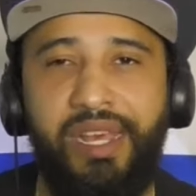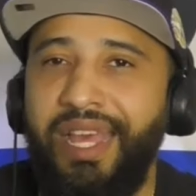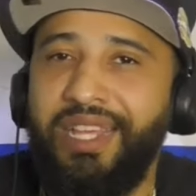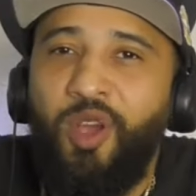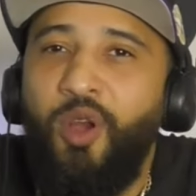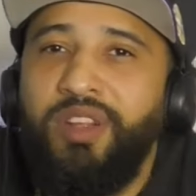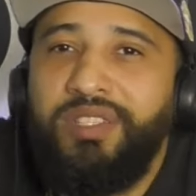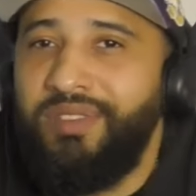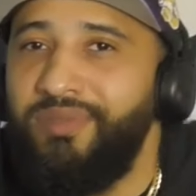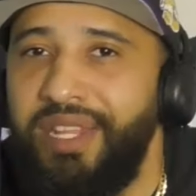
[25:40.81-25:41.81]
it's hard
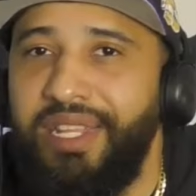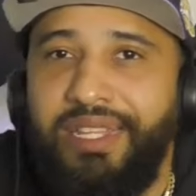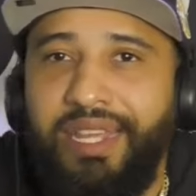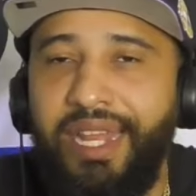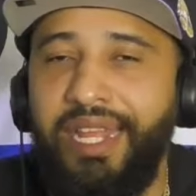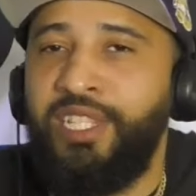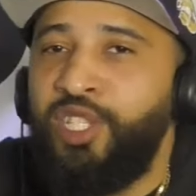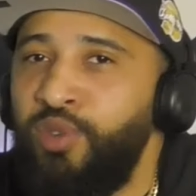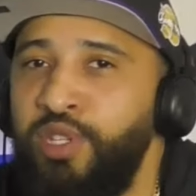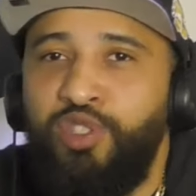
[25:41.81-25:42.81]
to really get
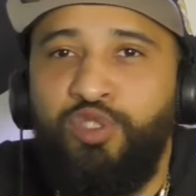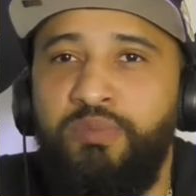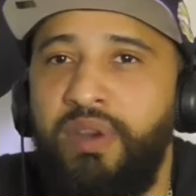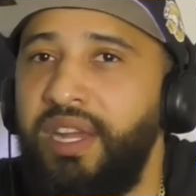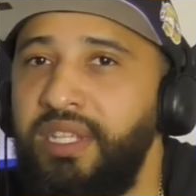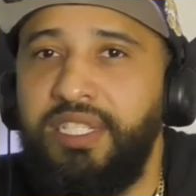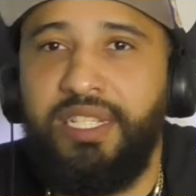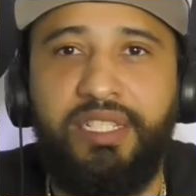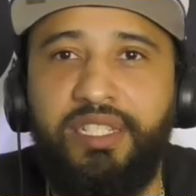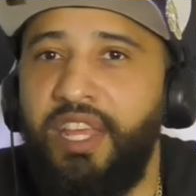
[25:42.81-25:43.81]
into it too much
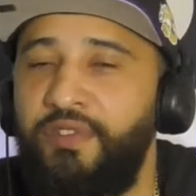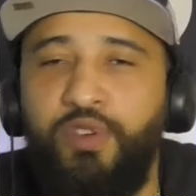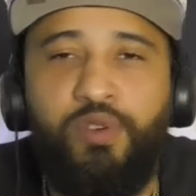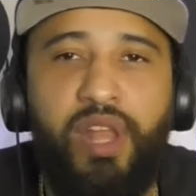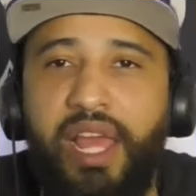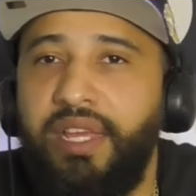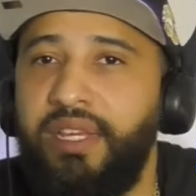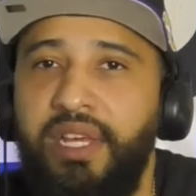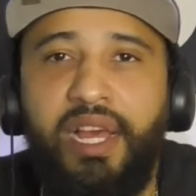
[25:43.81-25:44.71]
and give you like